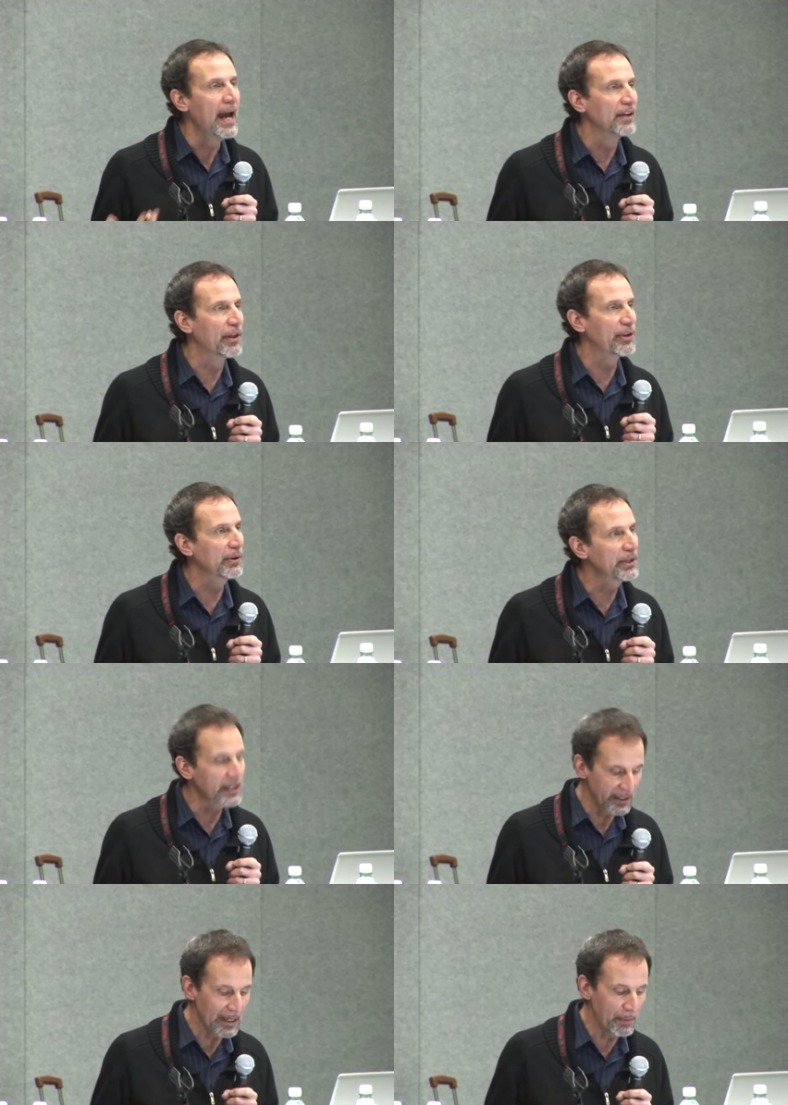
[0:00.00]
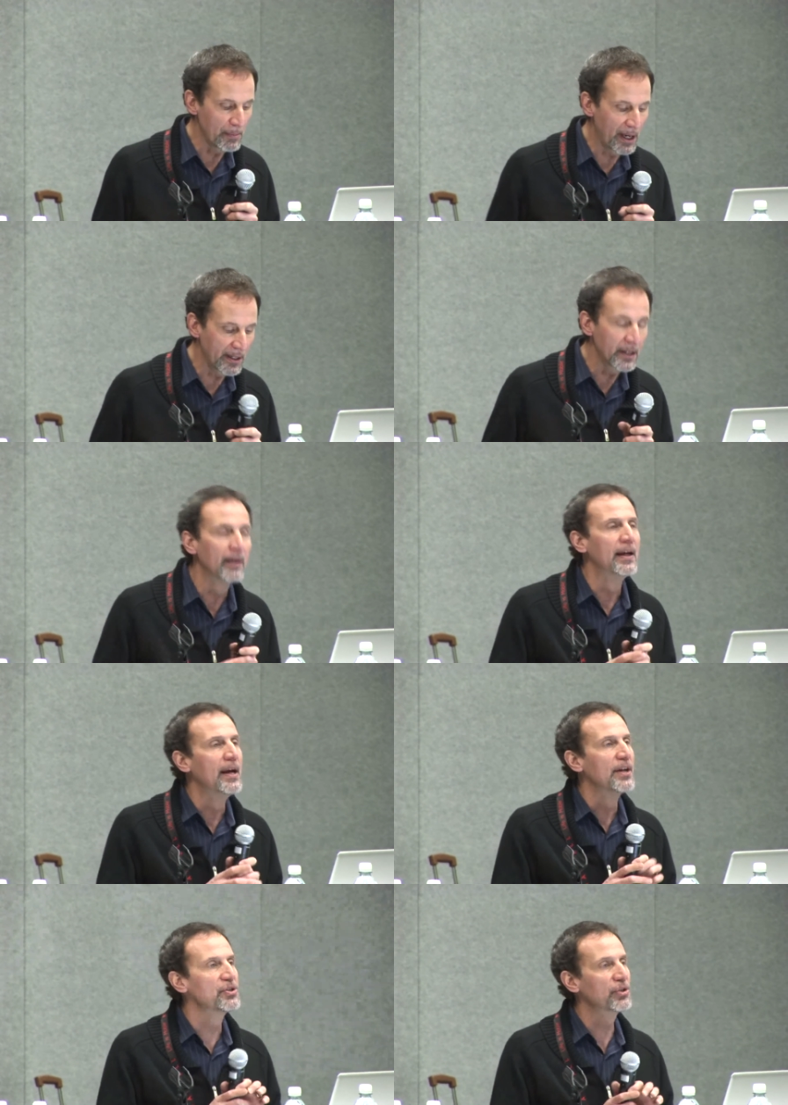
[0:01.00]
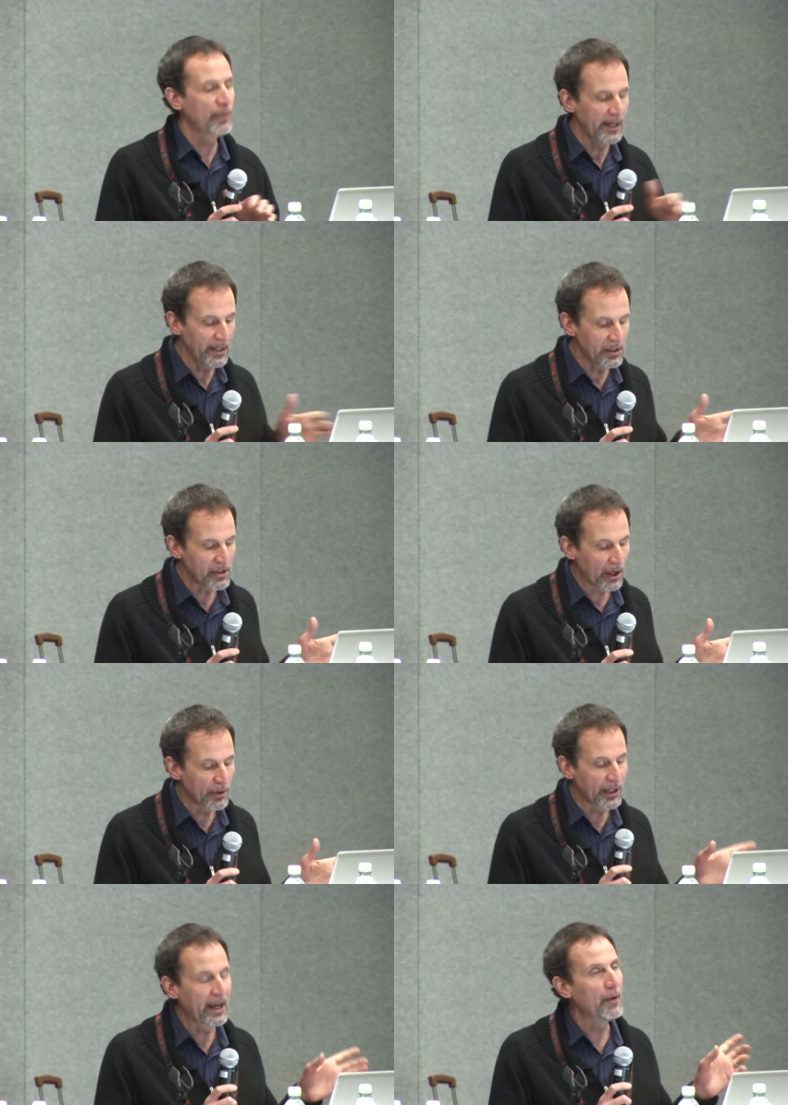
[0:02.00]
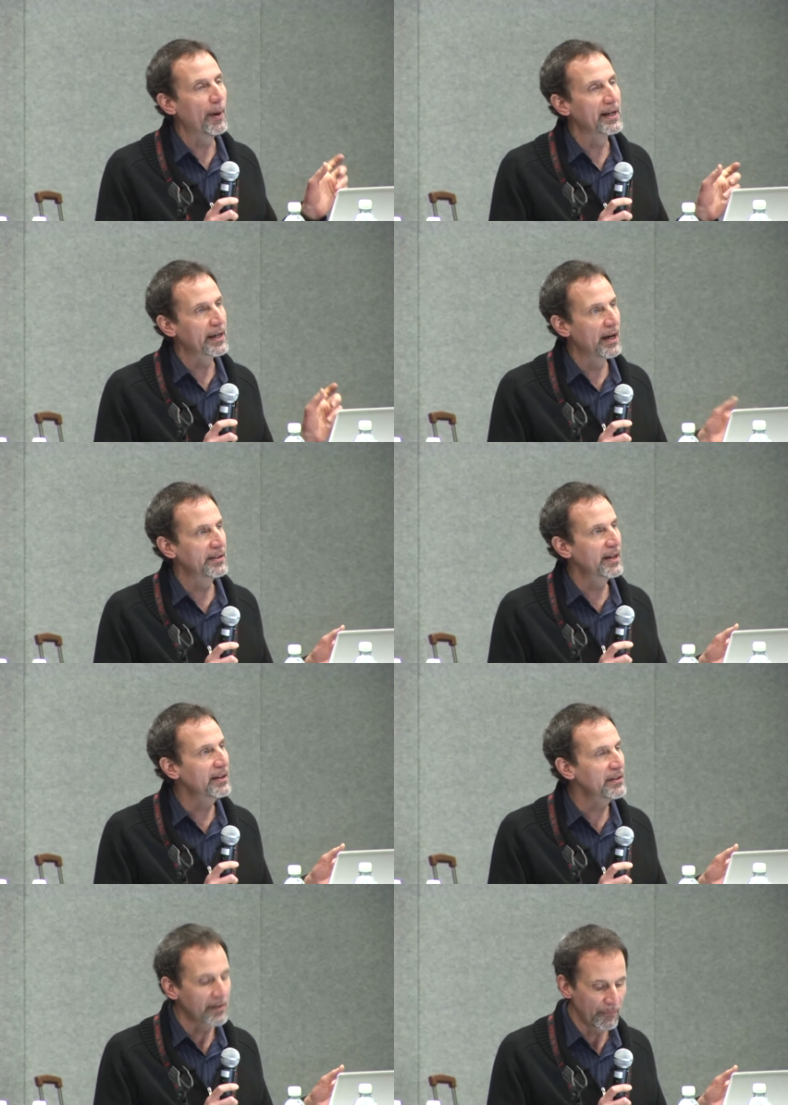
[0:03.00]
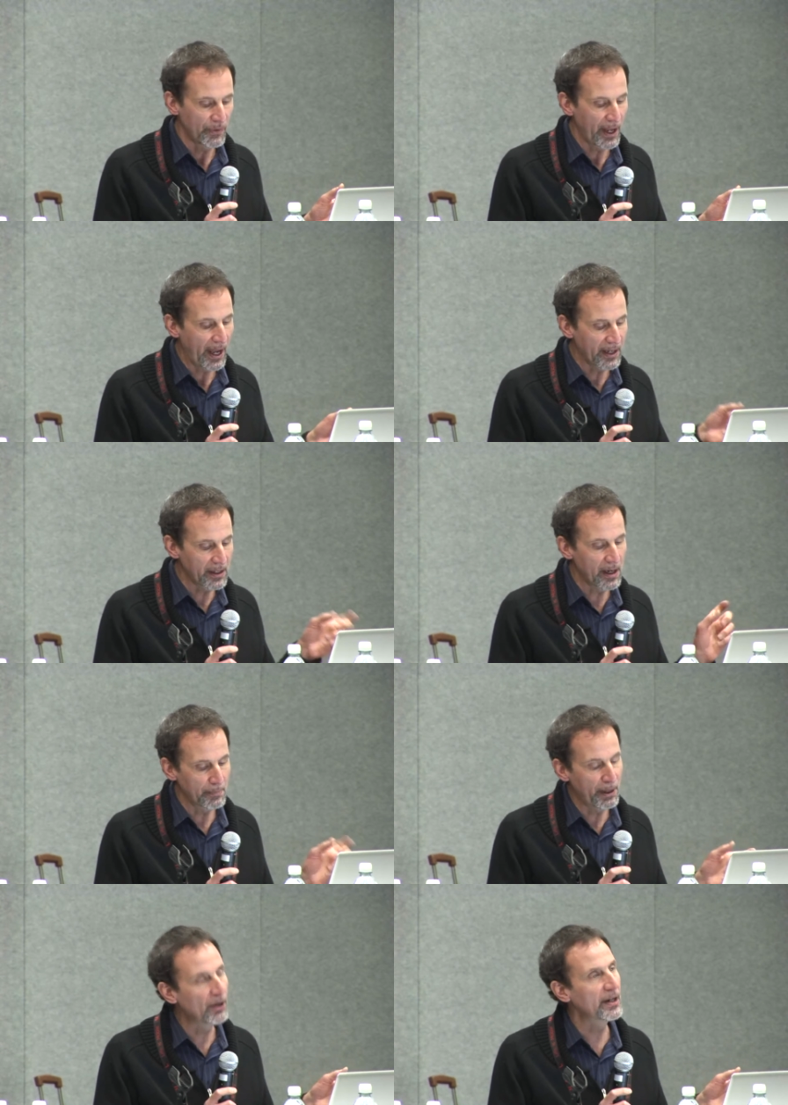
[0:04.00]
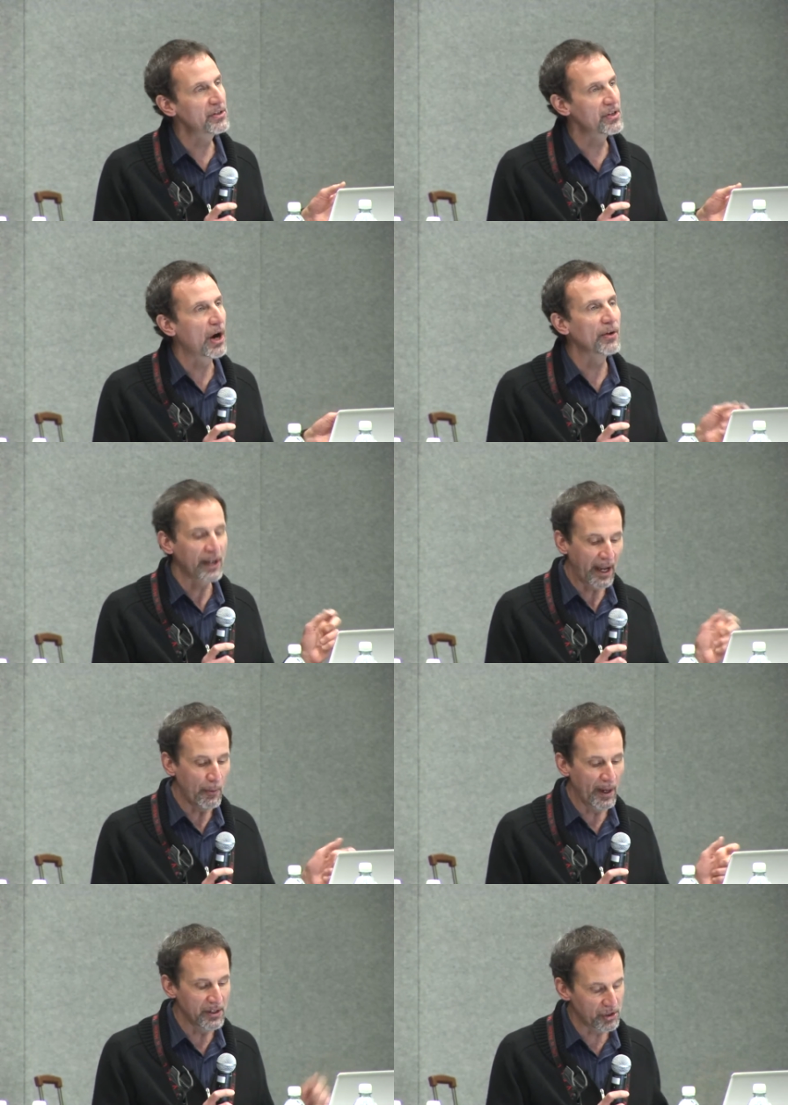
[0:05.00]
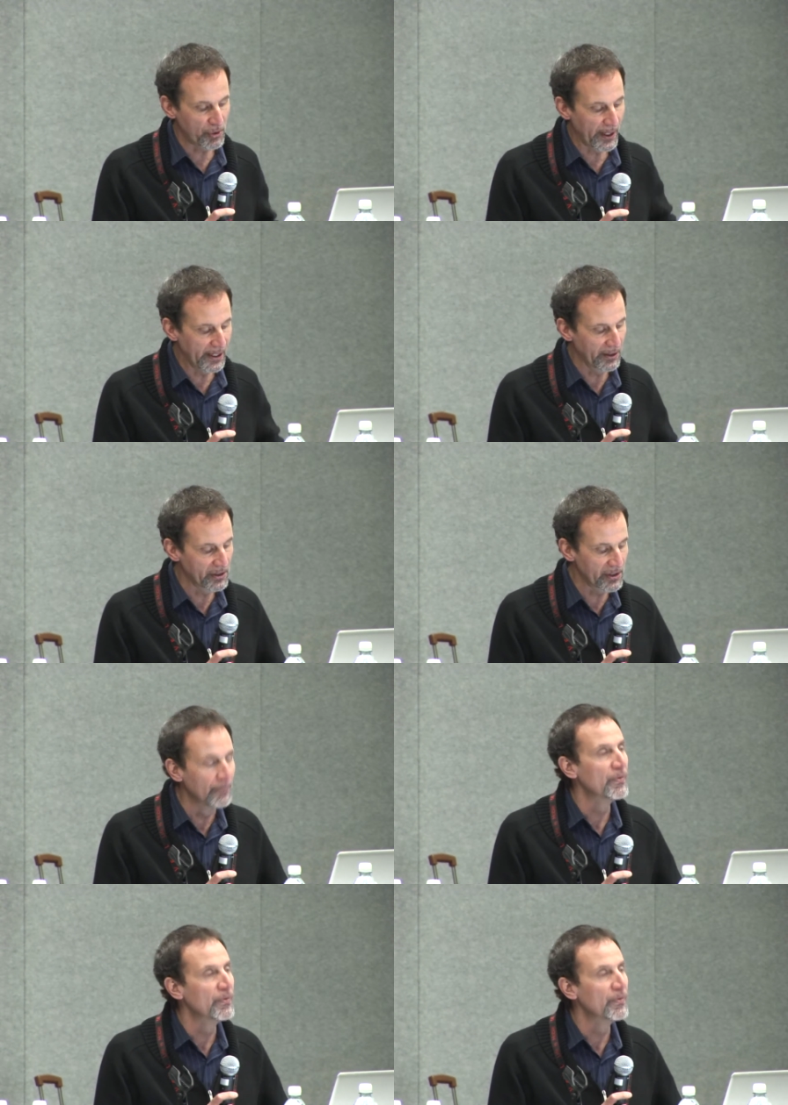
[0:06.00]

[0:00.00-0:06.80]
And the third thing to keep in mind, screens are the gateway to content, and parents are the gateway to screens.